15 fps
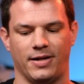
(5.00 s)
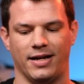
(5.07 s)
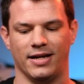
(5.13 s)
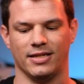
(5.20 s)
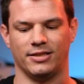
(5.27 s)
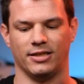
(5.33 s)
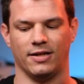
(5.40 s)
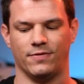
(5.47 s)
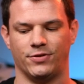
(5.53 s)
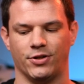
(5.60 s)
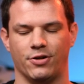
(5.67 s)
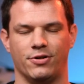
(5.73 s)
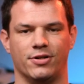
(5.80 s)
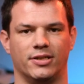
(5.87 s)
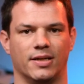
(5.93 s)
past I've
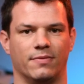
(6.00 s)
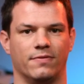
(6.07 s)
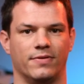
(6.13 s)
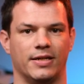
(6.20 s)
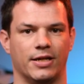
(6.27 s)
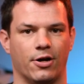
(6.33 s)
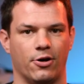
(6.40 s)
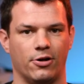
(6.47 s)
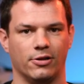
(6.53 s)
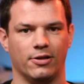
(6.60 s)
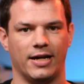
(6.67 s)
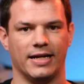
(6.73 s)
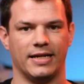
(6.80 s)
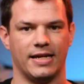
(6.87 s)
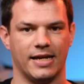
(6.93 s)
shown you some of the
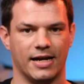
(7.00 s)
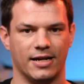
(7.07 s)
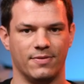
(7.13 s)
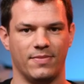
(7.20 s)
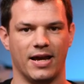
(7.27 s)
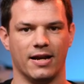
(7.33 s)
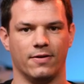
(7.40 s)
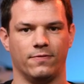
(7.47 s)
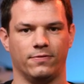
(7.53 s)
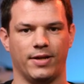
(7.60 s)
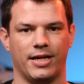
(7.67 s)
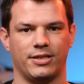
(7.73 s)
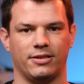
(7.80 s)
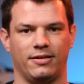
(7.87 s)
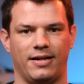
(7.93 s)
Olight gun mounted
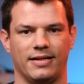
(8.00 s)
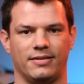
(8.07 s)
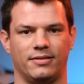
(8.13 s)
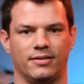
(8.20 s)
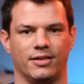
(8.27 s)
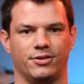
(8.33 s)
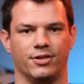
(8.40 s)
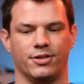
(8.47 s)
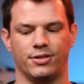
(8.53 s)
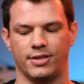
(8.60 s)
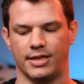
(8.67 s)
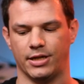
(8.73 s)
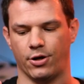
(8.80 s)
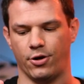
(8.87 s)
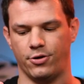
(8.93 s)
flashlights such as
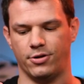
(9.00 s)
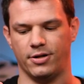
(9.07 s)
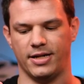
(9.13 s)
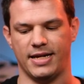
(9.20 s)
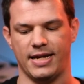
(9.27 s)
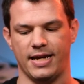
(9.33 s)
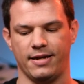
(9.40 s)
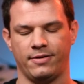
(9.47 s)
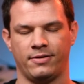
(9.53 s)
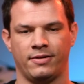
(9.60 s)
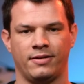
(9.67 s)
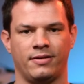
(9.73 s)
the Odin here.